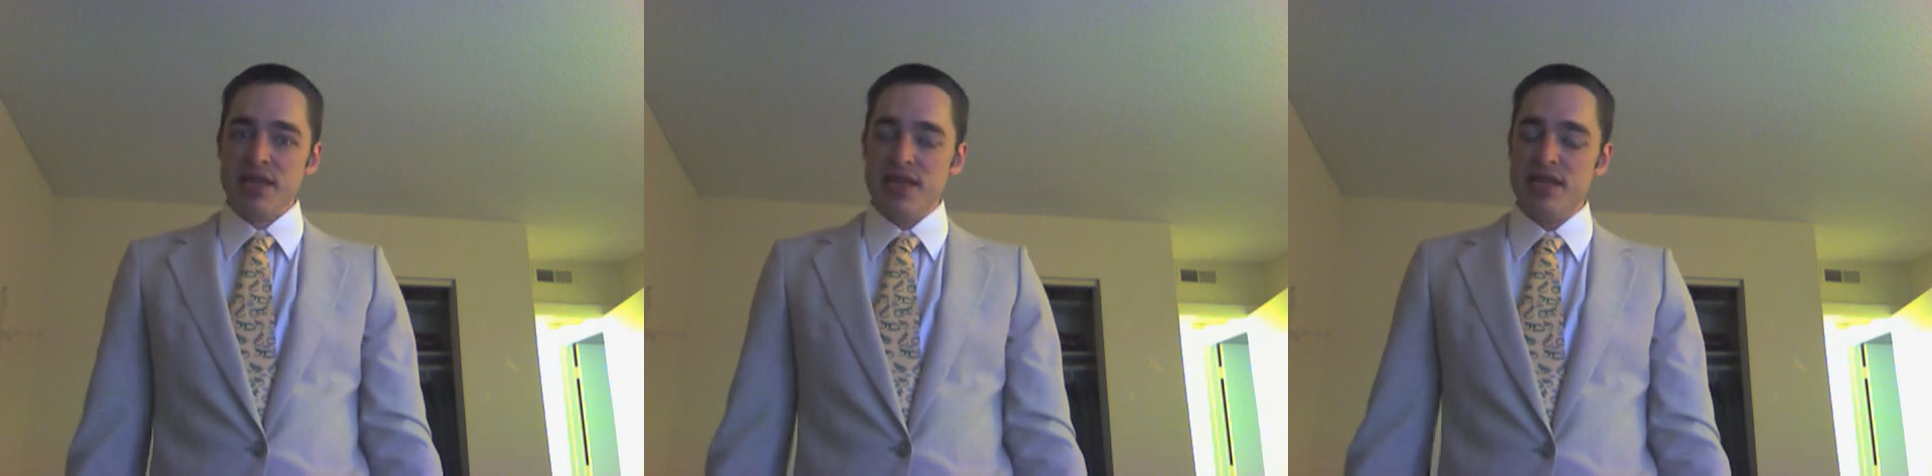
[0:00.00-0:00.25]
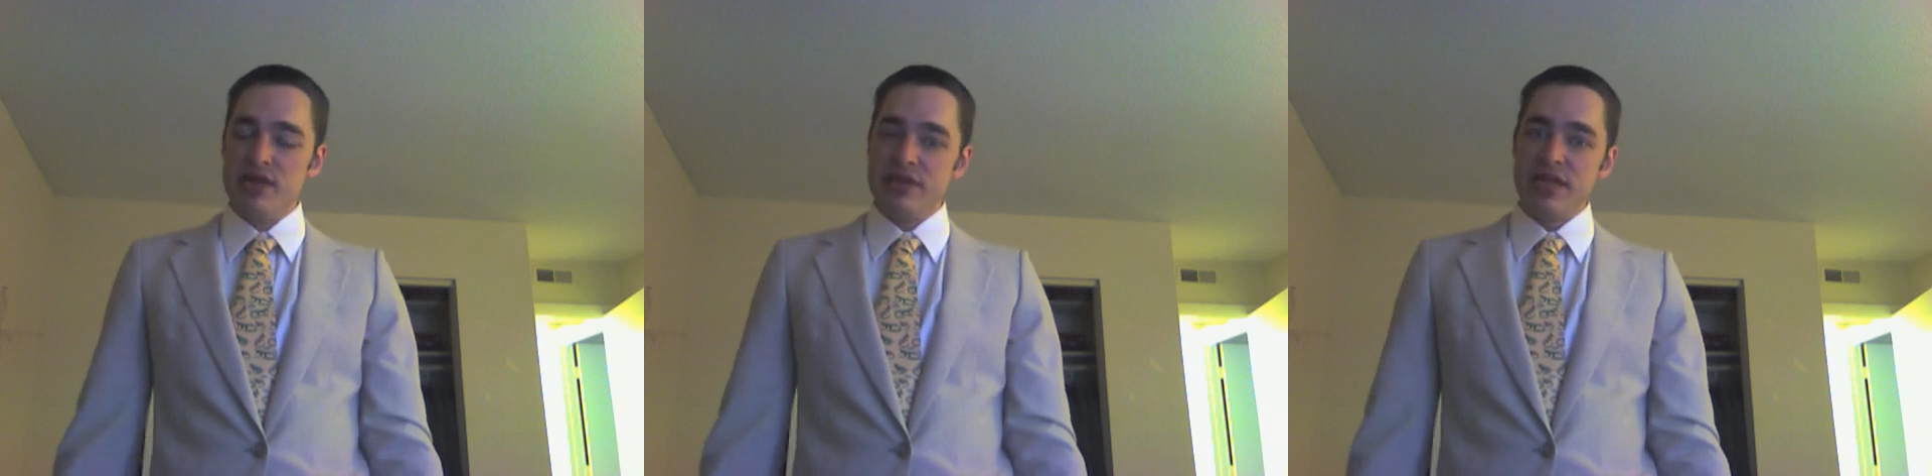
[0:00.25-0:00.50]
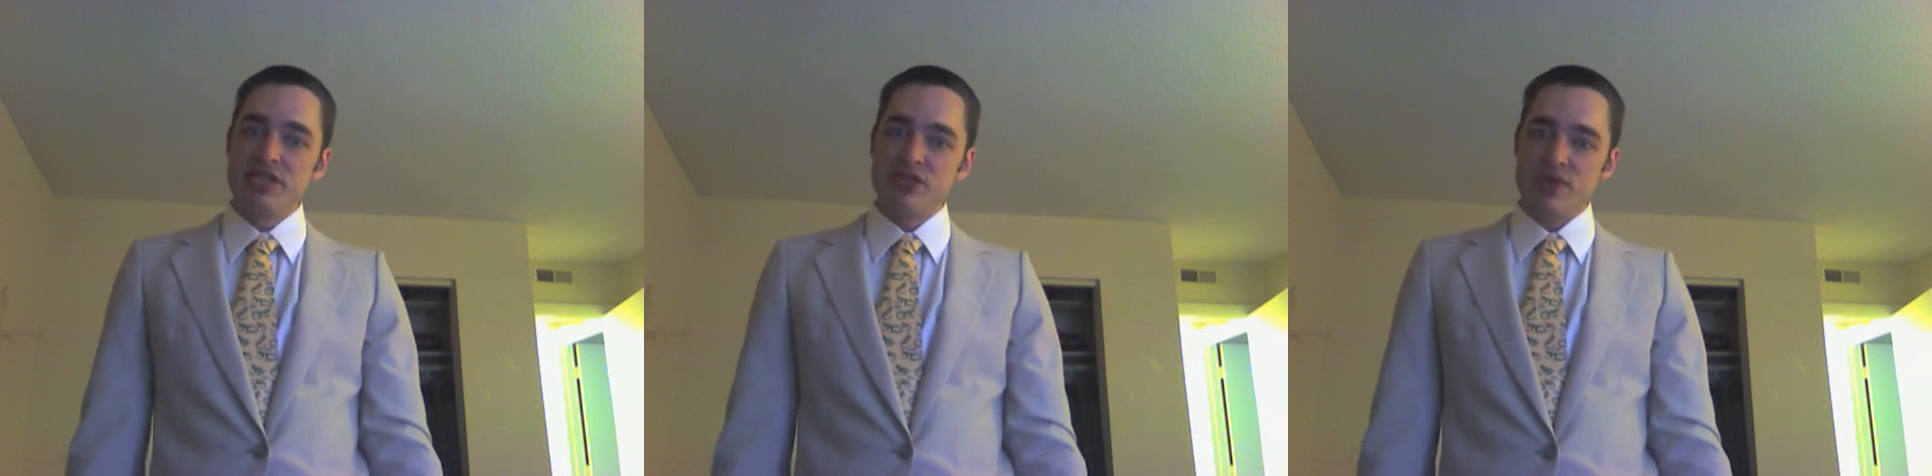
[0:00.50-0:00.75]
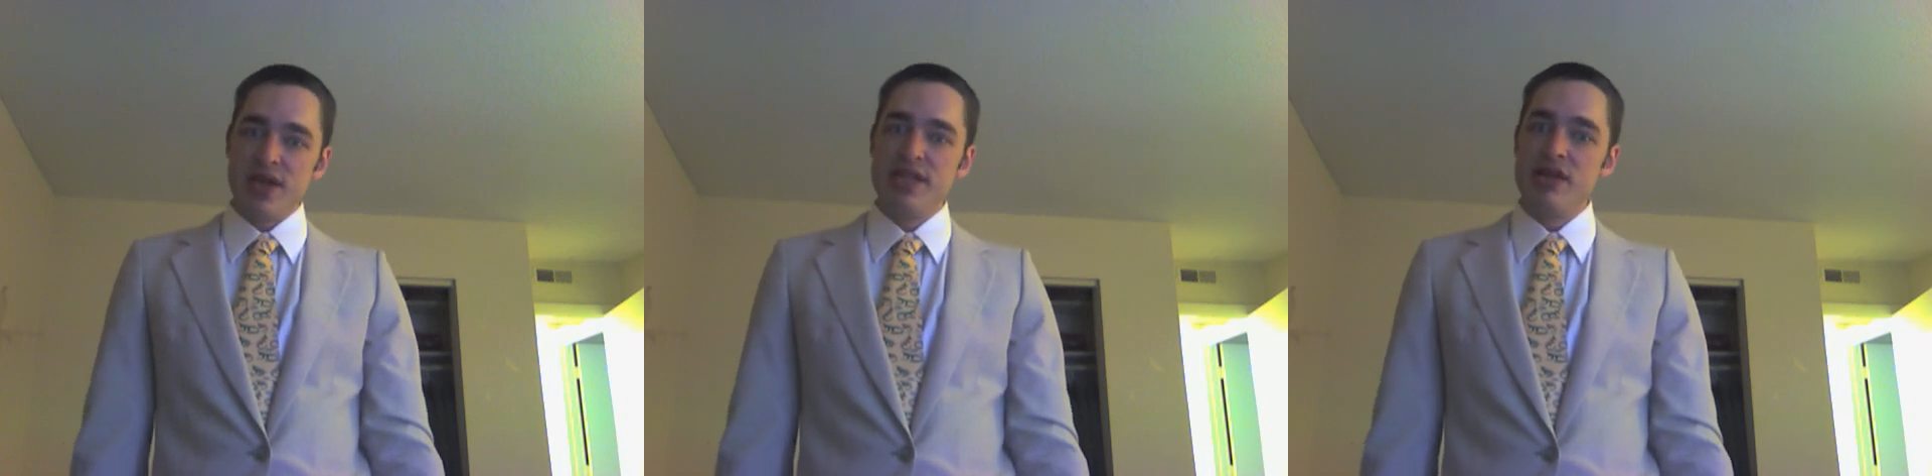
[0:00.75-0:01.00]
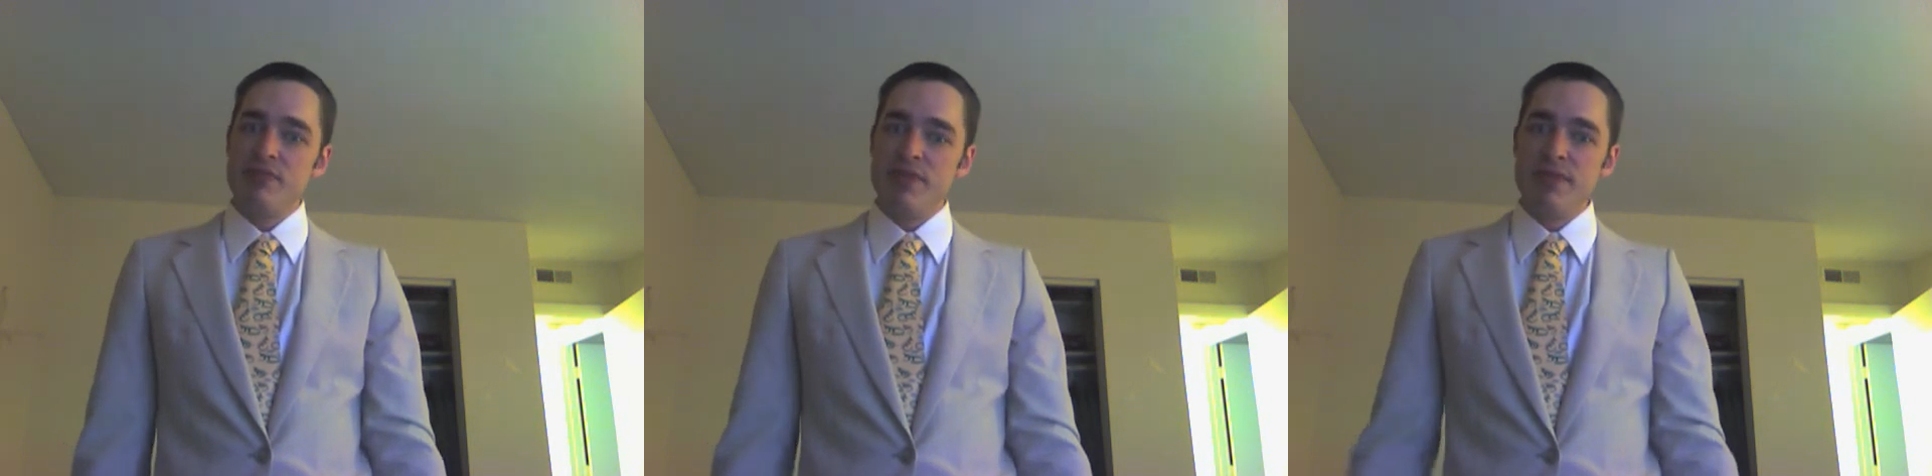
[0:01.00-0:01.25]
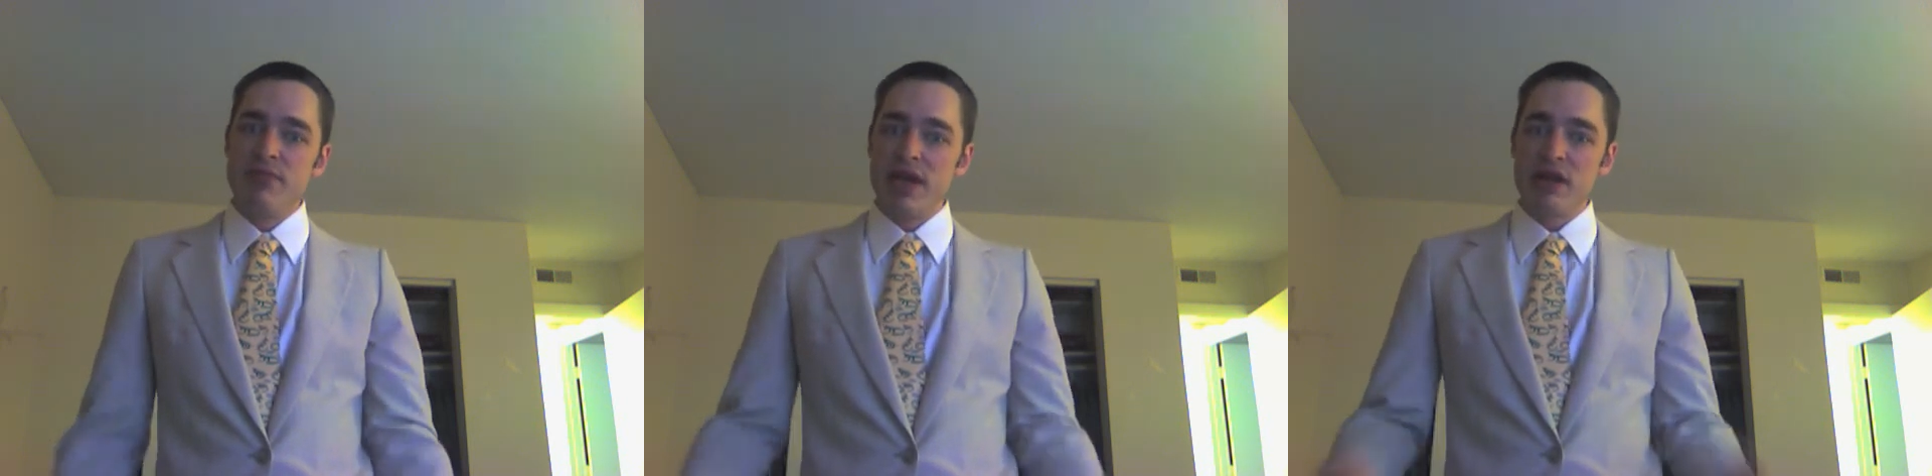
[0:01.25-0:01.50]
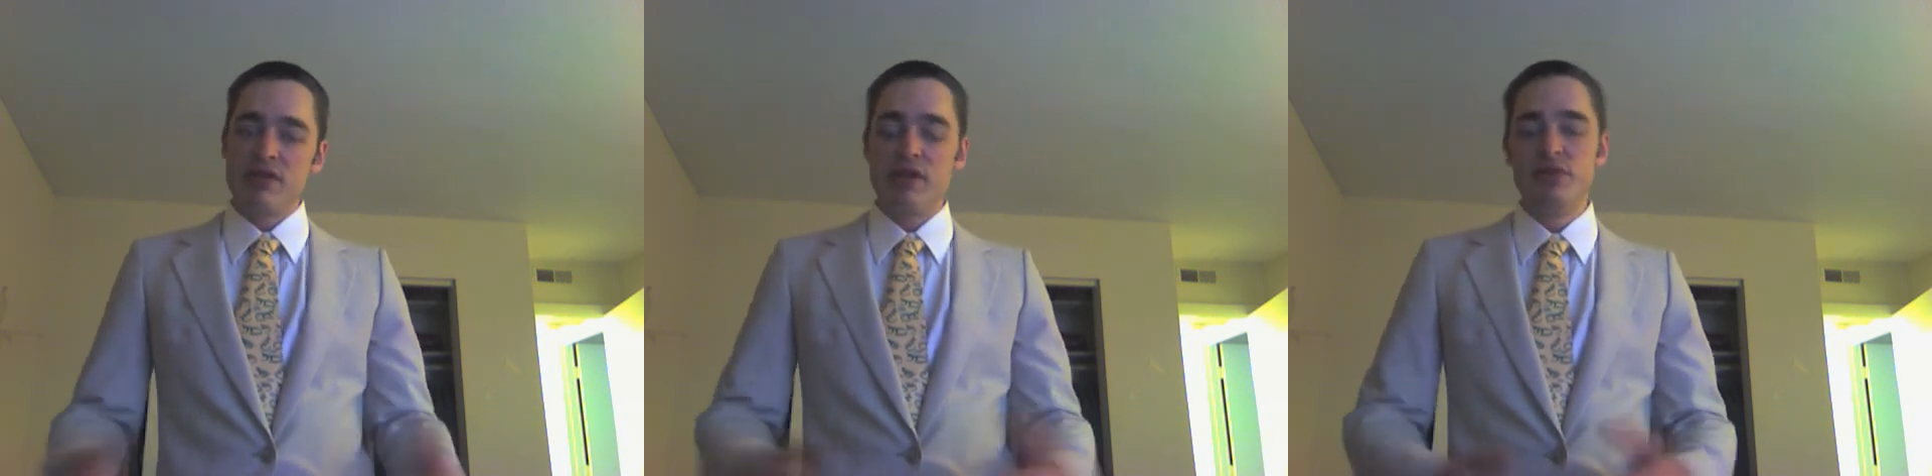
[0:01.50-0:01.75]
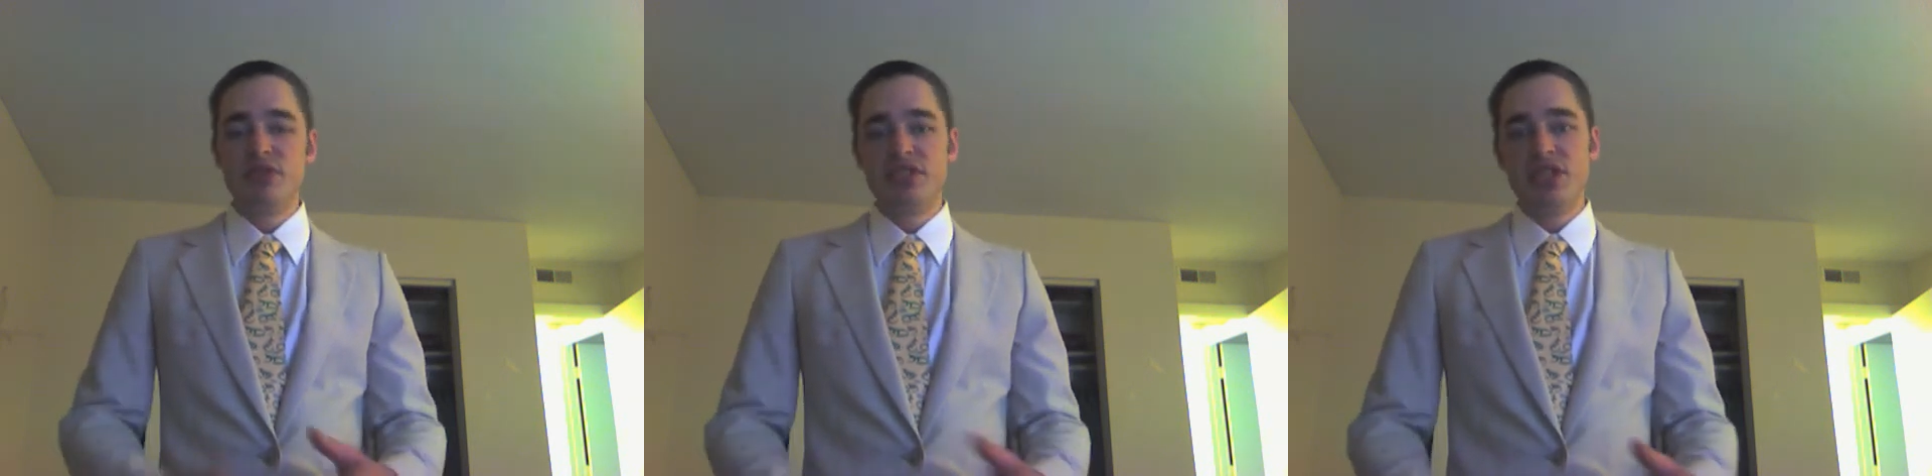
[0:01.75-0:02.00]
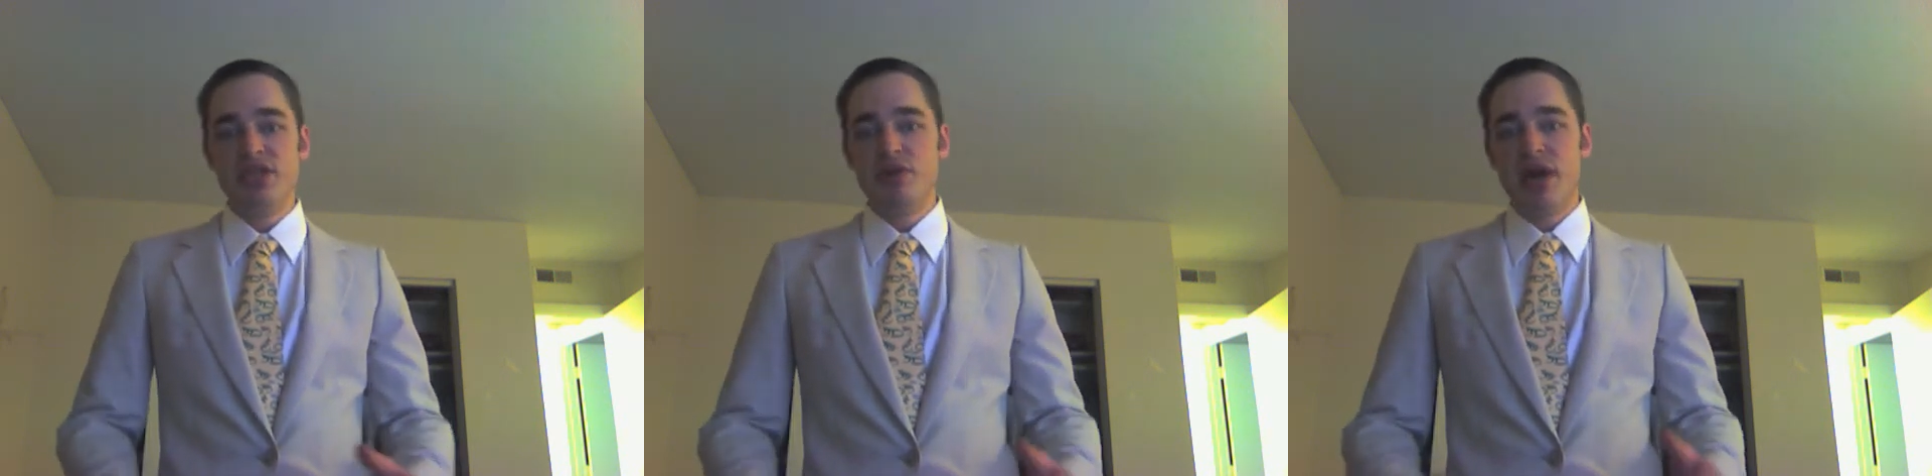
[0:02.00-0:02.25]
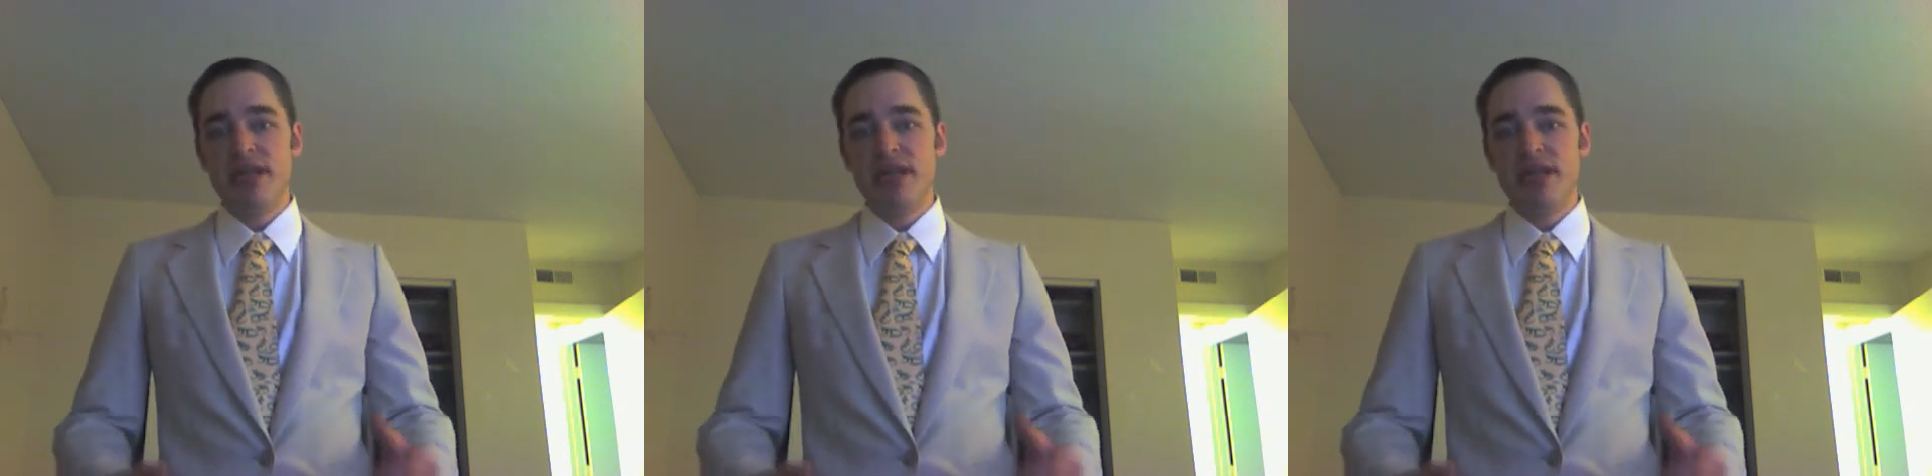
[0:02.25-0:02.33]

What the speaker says: you know, a nice dry down, people get close to you.